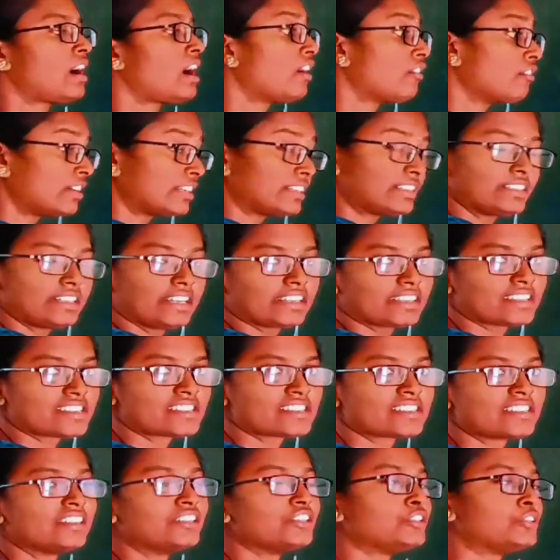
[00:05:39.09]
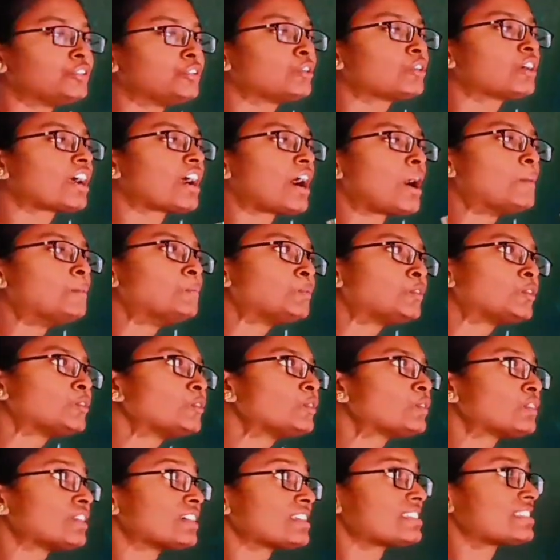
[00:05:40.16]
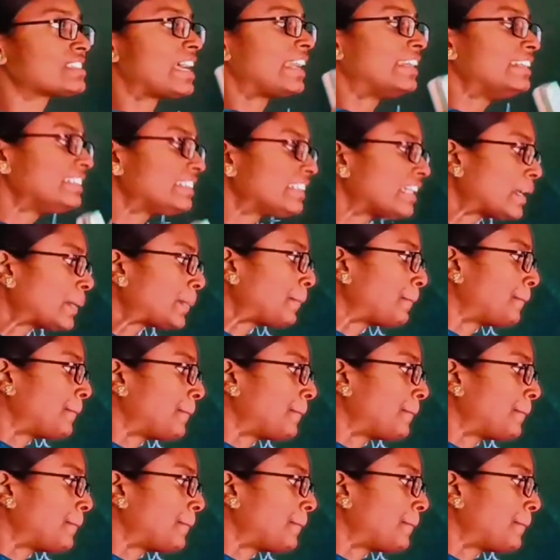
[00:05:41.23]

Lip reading: our text to come to the center